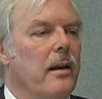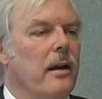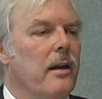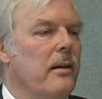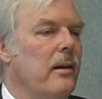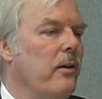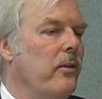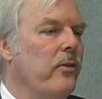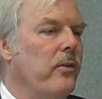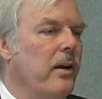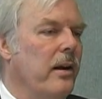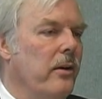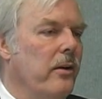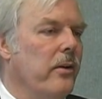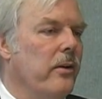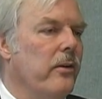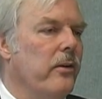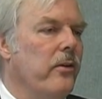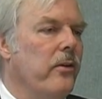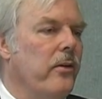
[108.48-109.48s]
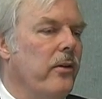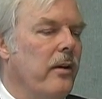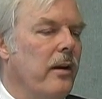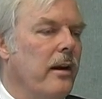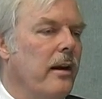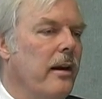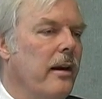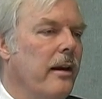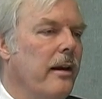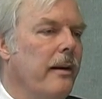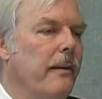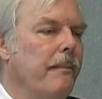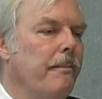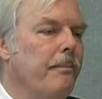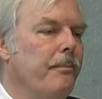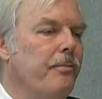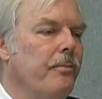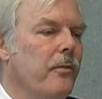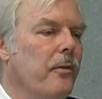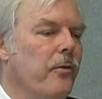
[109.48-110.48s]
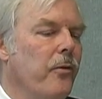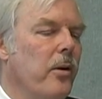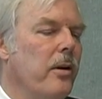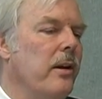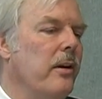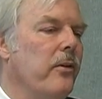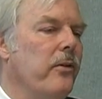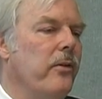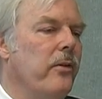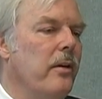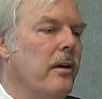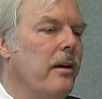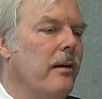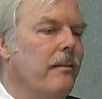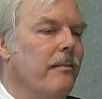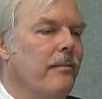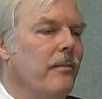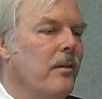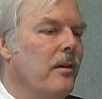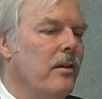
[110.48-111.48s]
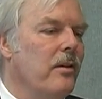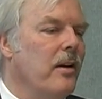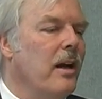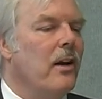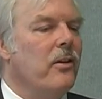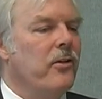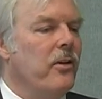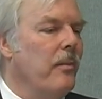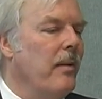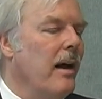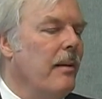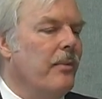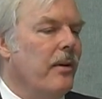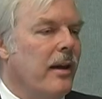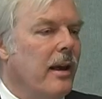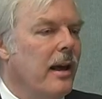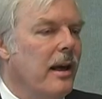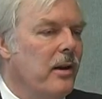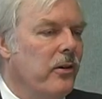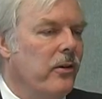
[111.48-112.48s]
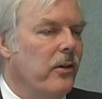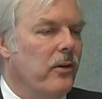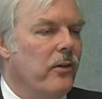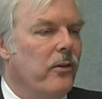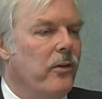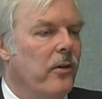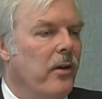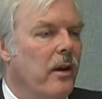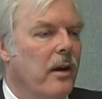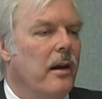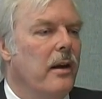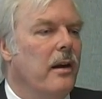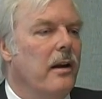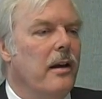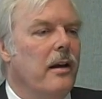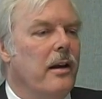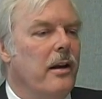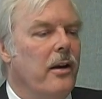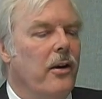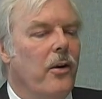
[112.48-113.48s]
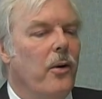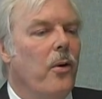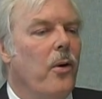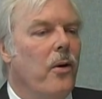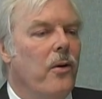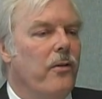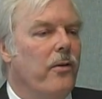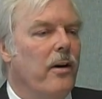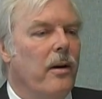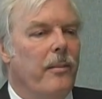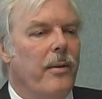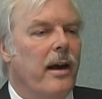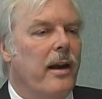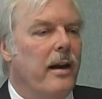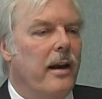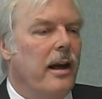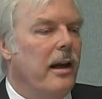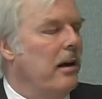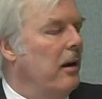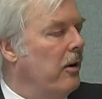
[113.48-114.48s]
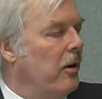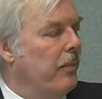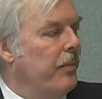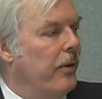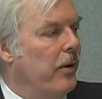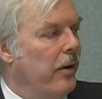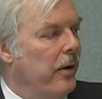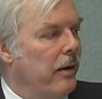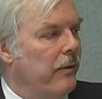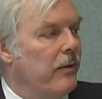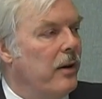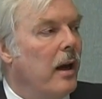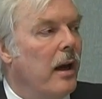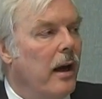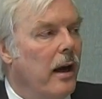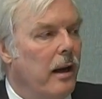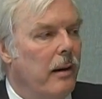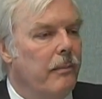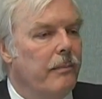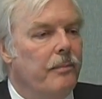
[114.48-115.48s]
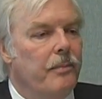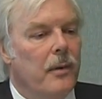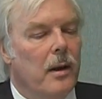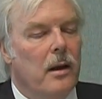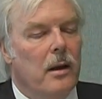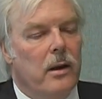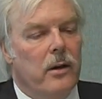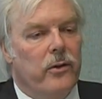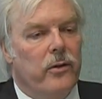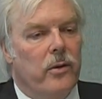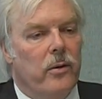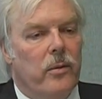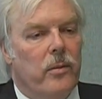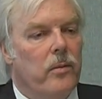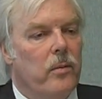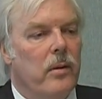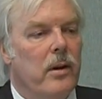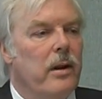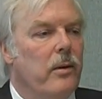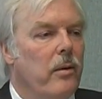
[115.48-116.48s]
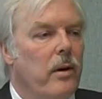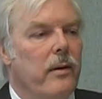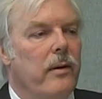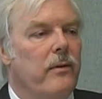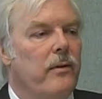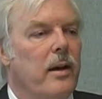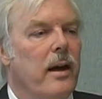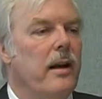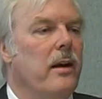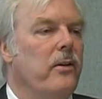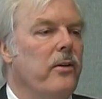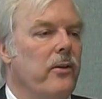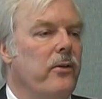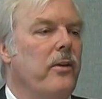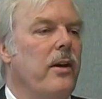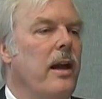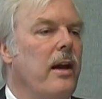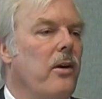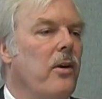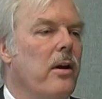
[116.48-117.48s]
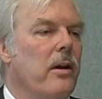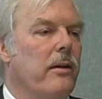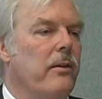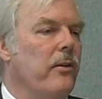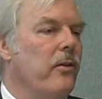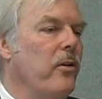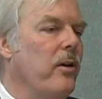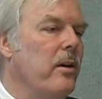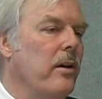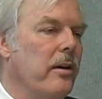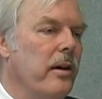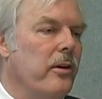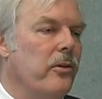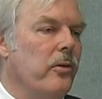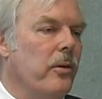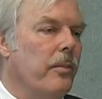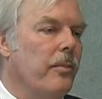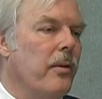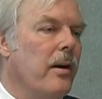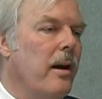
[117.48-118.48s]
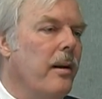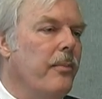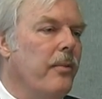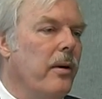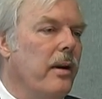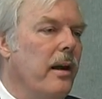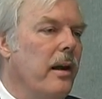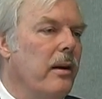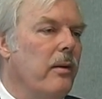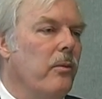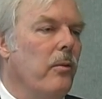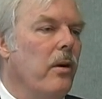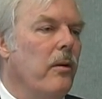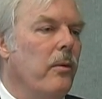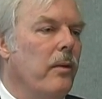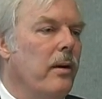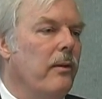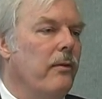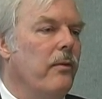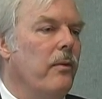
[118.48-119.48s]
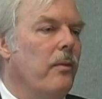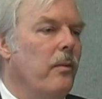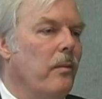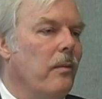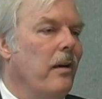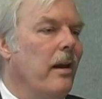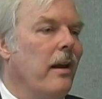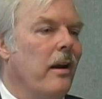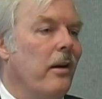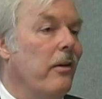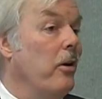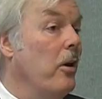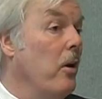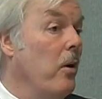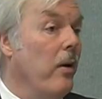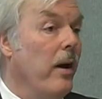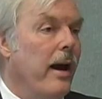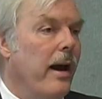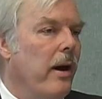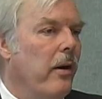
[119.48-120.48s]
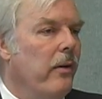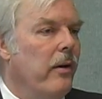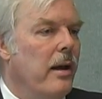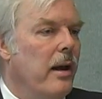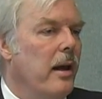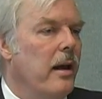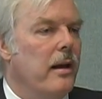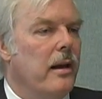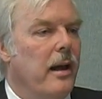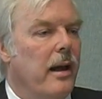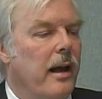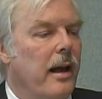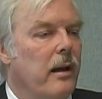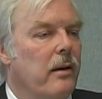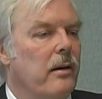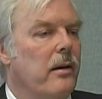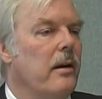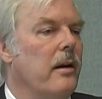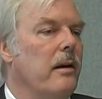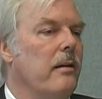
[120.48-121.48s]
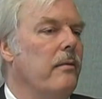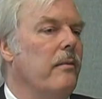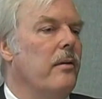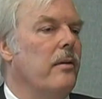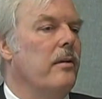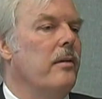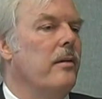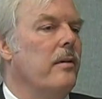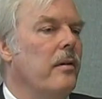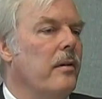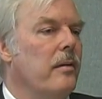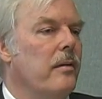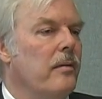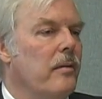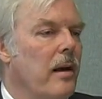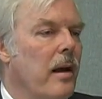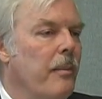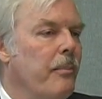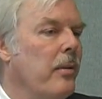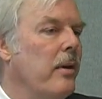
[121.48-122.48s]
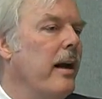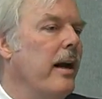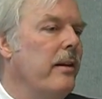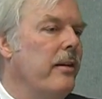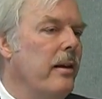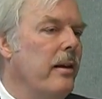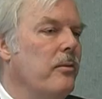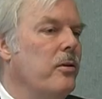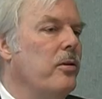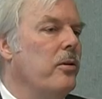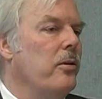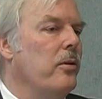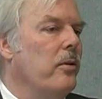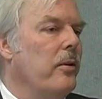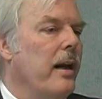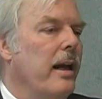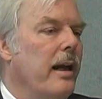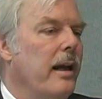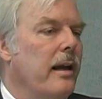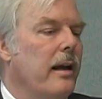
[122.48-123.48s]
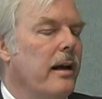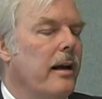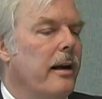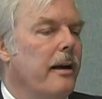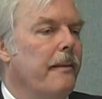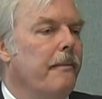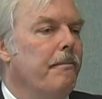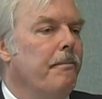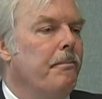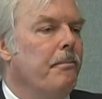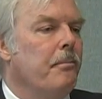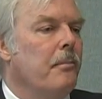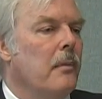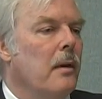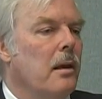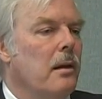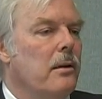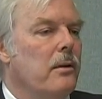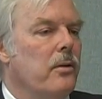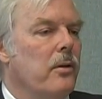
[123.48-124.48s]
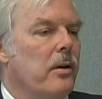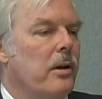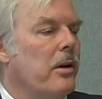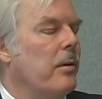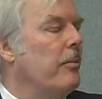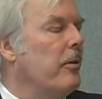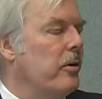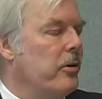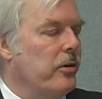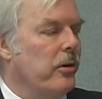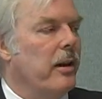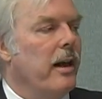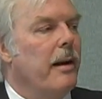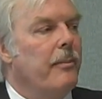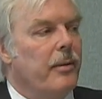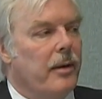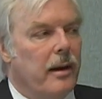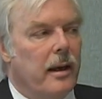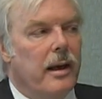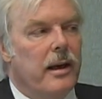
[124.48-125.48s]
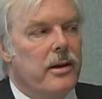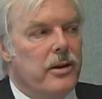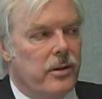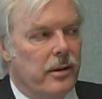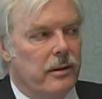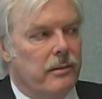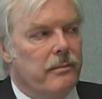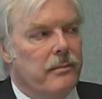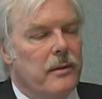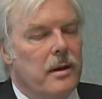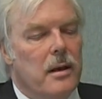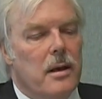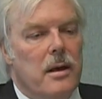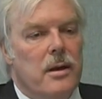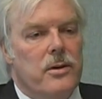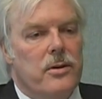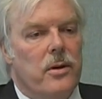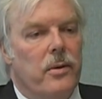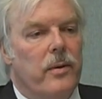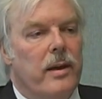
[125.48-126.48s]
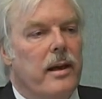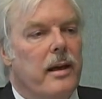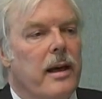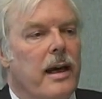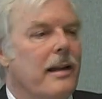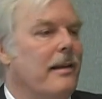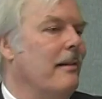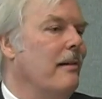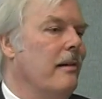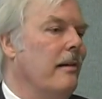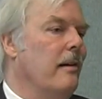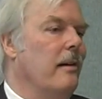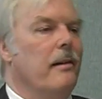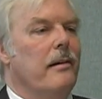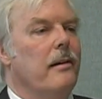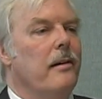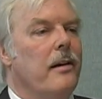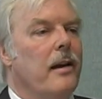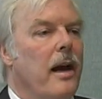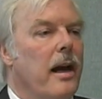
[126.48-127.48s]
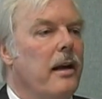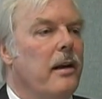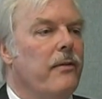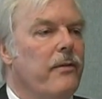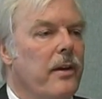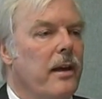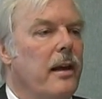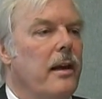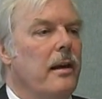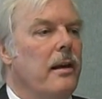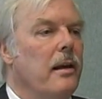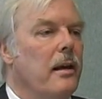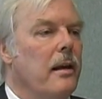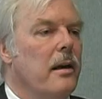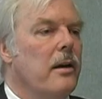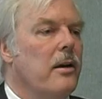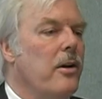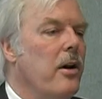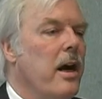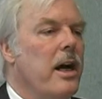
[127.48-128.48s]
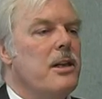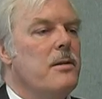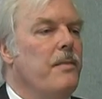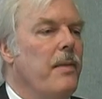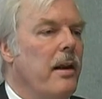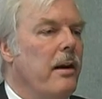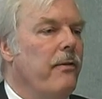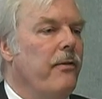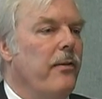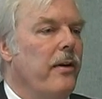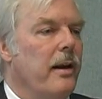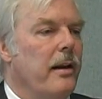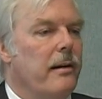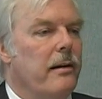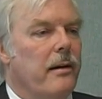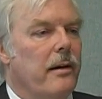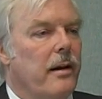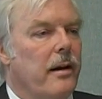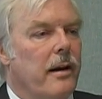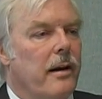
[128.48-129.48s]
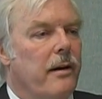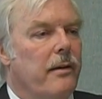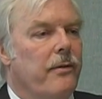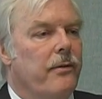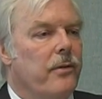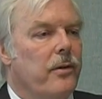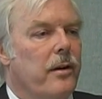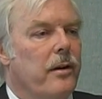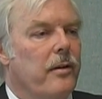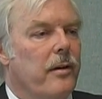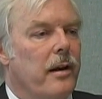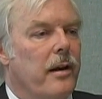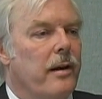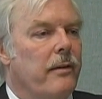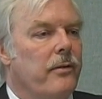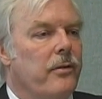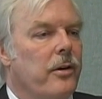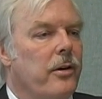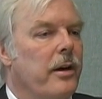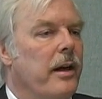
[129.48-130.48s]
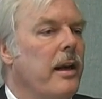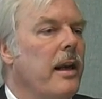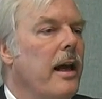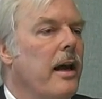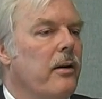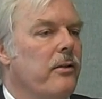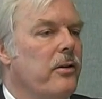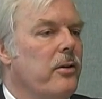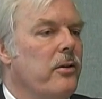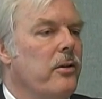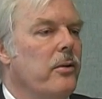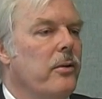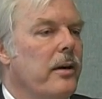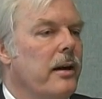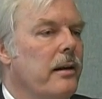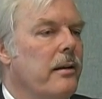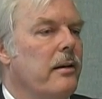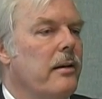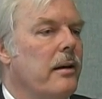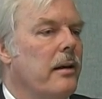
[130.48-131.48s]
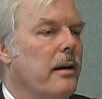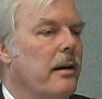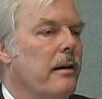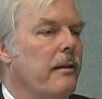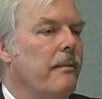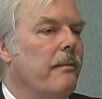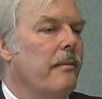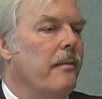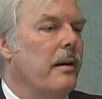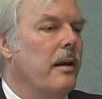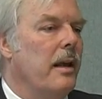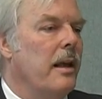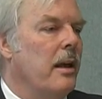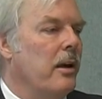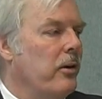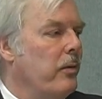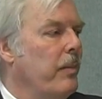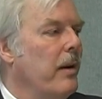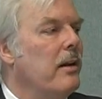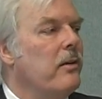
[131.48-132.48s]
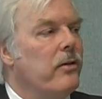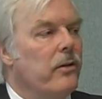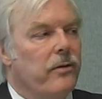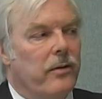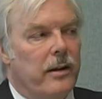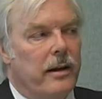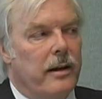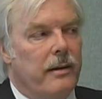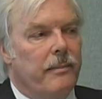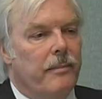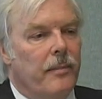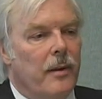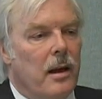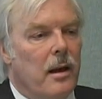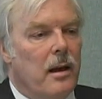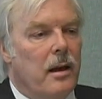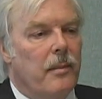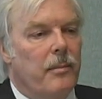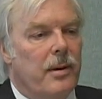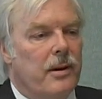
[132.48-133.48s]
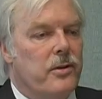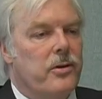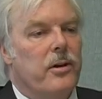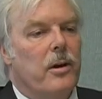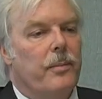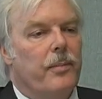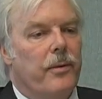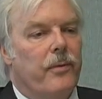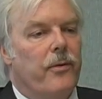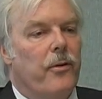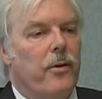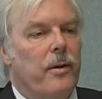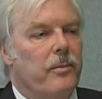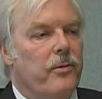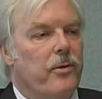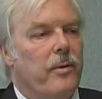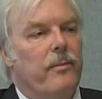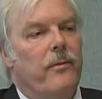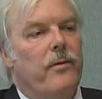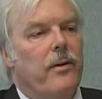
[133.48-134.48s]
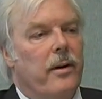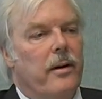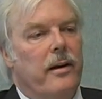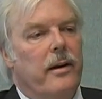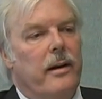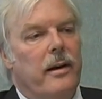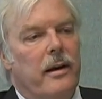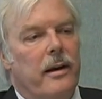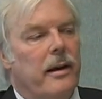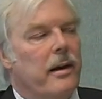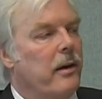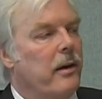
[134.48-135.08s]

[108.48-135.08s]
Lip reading: these signals for these custom applications, over about an 8-year period of time. So really what we've done is just take all of this intellectual property and our know-how and applied to a commercial application. So we get kind of the cost benefit of learning how to do it inexpensively, but still perform some very